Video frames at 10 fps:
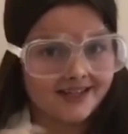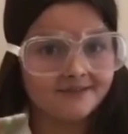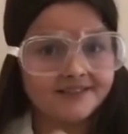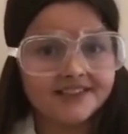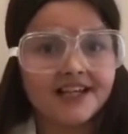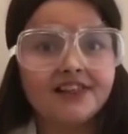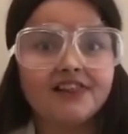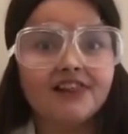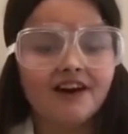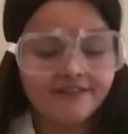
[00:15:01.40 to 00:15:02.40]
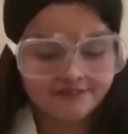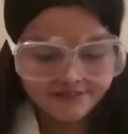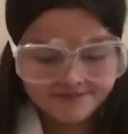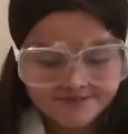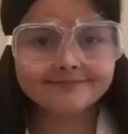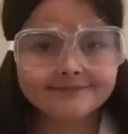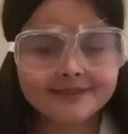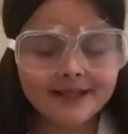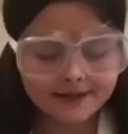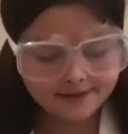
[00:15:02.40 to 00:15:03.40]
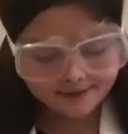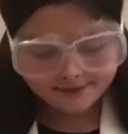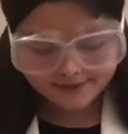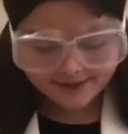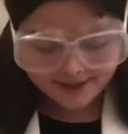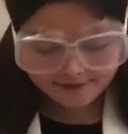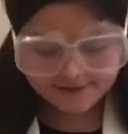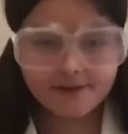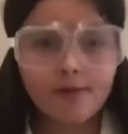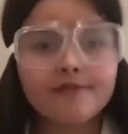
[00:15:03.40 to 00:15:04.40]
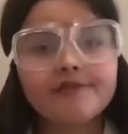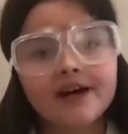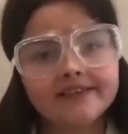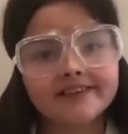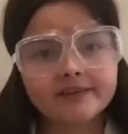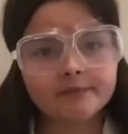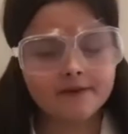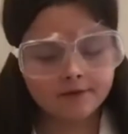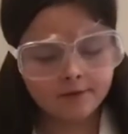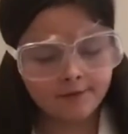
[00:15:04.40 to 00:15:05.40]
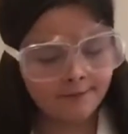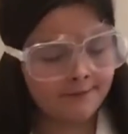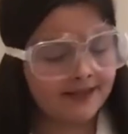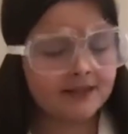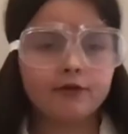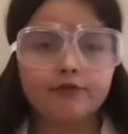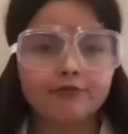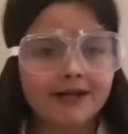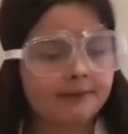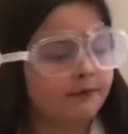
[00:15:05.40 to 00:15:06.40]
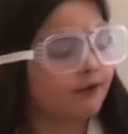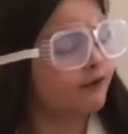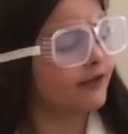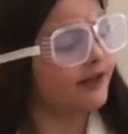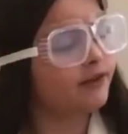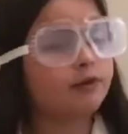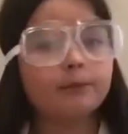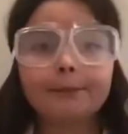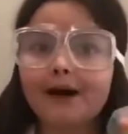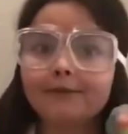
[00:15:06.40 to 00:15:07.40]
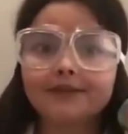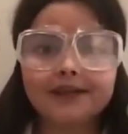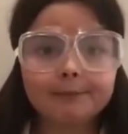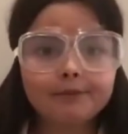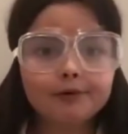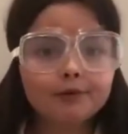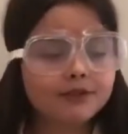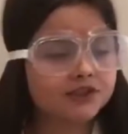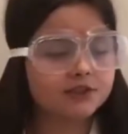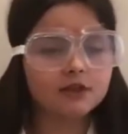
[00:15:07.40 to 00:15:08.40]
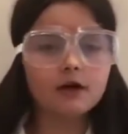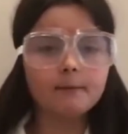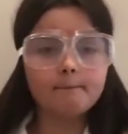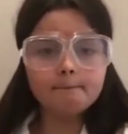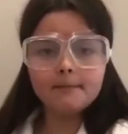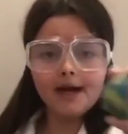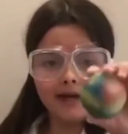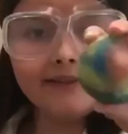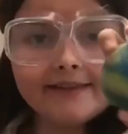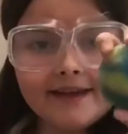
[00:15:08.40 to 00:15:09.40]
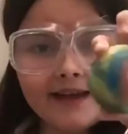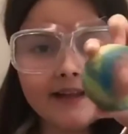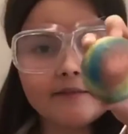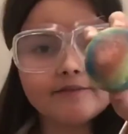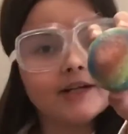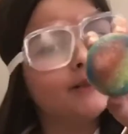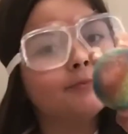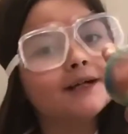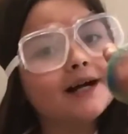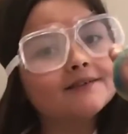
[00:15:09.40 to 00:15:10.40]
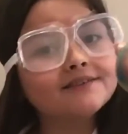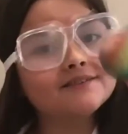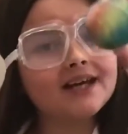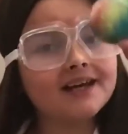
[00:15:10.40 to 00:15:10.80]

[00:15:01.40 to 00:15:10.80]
which I love. Today on our first experiment, we made a rainbow crystal bouncy ball, which is amazing, and I'm very proud of it,